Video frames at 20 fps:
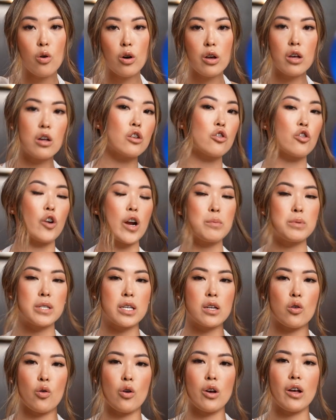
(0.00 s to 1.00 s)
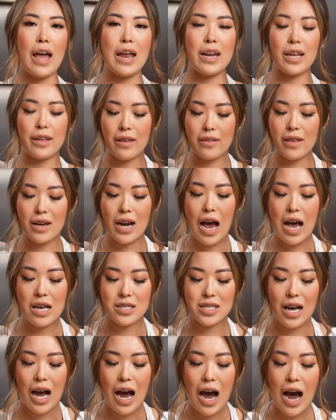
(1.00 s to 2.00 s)
oil, grapeseed oil, anything that
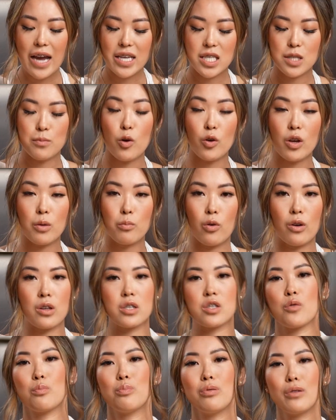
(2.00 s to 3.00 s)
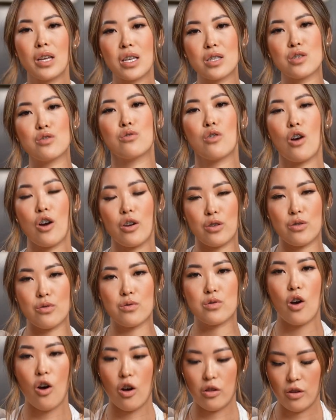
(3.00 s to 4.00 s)
has a high smoking point, so please do not
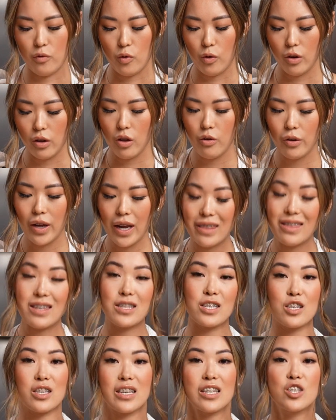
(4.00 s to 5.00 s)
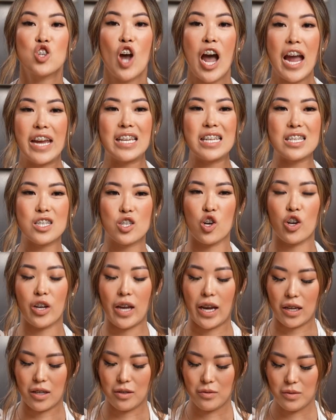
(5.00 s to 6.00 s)
use olive oil, okay? This is Chinese
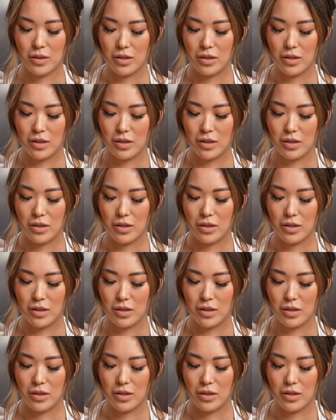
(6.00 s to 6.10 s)
cooking.